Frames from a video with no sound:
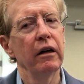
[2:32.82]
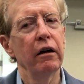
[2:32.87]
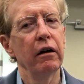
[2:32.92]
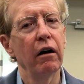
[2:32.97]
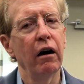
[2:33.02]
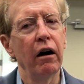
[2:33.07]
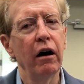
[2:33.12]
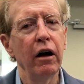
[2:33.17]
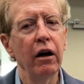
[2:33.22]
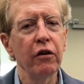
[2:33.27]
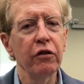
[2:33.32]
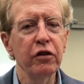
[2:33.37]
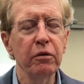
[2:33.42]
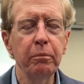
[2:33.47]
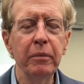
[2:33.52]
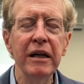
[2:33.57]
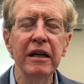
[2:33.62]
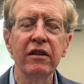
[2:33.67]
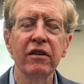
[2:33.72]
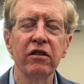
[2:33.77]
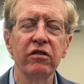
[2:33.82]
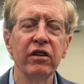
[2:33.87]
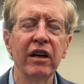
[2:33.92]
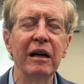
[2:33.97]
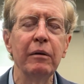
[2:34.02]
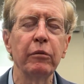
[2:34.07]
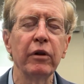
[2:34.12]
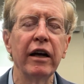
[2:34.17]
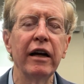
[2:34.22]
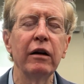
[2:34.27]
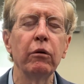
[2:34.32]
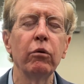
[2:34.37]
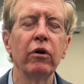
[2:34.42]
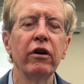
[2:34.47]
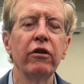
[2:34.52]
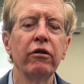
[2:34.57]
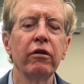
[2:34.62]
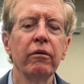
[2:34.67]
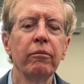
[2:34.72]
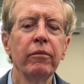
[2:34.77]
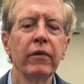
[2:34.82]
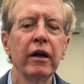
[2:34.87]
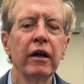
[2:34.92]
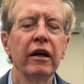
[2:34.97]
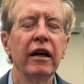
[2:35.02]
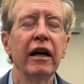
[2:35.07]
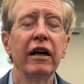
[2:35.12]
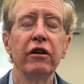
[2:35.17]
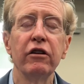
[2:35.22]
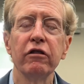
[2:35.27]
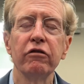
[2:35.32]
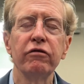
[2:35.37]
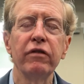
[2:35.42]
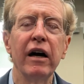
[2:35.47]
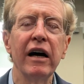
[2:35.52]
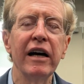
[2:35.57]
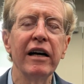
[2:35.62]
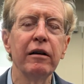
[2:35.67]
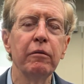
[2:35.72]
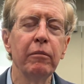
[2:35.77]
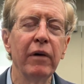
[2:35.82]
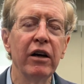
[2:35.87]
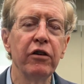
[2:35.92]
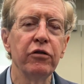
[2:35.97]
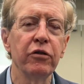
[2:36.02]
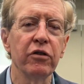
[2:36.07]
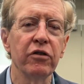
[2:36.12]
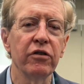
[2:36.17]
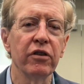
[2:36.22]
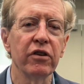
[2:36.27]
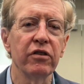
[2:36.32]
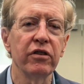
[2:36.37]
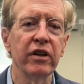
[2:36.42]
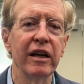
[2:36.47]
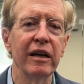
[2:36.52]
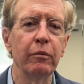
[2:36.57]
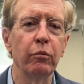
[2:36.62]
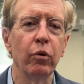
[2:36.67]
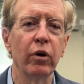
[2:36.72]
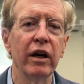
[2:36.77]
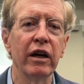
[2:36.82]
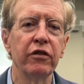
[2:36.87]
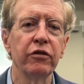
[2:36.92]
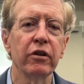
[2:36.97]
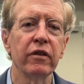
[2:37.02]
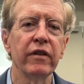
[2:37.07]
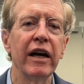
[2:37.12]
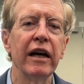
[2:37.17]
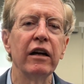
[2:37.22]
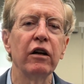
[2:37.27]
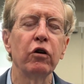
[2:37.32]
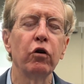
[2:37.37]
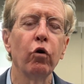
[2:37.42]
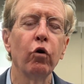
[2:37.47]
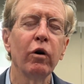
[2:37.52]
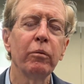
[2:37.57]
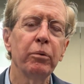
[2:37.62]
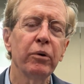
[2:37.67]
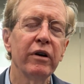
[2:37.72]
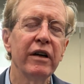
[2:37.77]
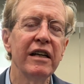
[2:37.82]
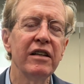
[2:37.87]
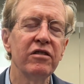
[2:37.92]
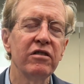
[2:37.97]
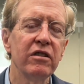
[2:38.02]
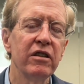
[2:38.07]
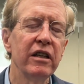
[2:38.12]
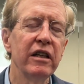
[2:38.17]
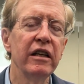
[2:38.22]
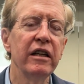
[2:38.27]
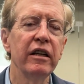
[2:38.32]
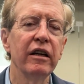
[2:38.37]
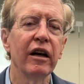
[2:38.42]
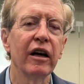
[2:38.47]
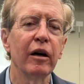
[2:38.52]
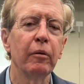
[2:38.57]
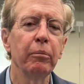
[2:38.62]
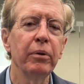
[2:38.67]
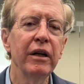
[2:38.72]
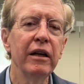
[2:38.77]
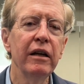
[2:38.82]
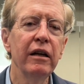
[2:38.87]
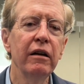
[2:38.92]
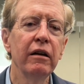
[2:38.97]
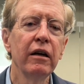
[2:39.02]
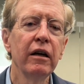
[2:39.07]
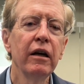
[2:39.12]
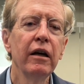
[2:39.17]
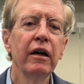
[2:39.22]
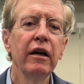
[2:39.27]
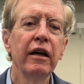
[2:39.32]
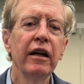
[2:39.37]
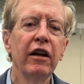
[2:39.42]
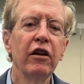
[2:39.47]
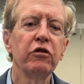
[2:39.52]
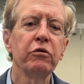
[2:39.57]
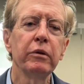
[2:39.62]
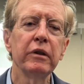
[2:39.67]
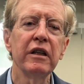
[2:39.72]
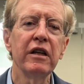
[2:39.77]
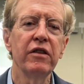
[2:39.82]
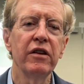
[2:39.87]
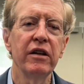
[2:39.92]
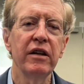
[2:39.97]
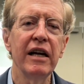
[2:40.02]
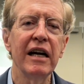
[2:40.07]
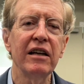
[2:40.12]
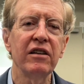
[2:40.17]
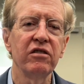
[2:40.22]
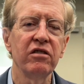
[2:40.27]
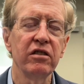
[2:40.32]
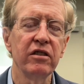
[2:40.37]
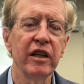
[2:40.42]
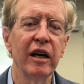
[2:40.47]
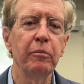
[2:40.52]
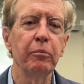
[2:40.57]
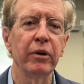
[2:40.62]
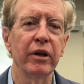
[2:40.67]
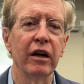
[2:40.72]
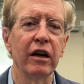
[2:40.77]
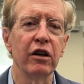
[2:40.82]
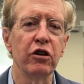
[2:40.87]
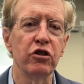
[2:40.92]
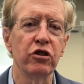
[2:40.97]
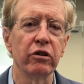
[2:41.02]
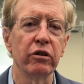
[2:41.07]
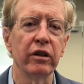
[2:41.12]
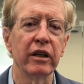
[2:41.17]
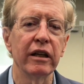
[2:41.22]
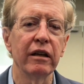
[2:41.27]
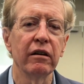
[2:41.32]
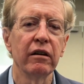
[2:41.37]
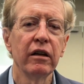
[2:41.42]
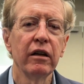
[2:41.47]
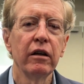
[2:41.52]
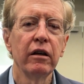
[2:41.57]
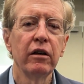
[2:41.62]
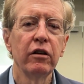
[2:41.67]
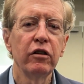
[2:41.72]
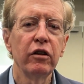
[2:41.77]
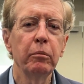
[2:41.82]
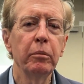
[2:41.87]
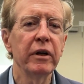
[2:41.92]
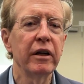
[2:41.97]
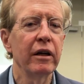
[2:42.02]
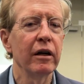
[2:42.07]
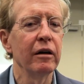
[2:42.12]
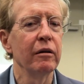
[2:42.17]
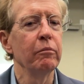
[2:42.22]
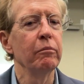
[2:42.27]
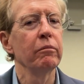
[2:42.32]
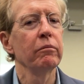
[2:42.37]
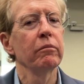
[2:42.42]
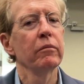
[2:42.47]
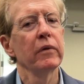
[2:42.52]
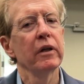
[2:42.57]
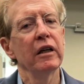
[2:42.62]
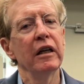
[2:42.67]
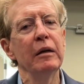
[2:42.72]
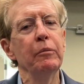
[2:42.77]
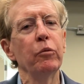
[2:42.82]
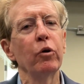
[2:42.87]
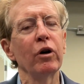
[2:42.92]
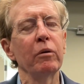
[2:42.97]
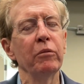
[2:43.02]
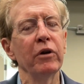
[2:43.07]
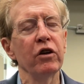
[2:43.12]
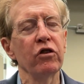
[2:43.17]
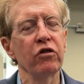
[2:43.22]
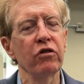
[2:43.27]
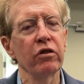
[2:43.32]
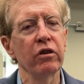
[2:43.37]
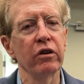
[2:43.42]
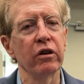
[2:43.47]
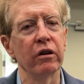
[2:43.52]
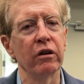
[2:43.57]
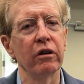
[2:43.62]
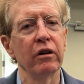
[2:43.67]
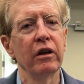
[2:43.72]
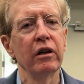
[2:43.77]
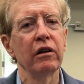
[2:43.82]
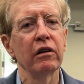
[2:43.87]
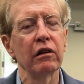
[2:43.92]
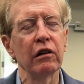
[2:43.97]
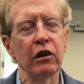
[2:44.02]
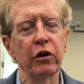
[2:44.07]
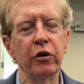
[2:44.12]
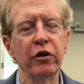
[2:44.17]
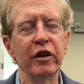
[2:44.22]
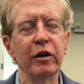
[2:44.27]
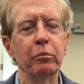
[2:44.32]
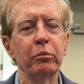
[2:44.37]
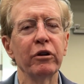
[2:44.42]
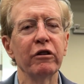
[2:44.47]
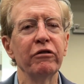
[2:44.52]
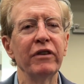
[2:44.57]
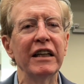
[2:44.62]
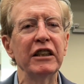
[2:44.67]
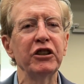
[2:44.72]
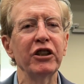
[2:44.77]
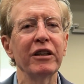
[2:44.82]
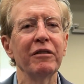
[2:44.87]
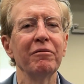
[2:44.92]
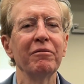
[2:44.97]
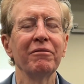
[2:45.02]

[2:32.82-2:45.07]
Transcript: all speak the same language and define measures the same way. So that incorporates TDRP, and it's really the next step in our journey to become a more mature learning profession.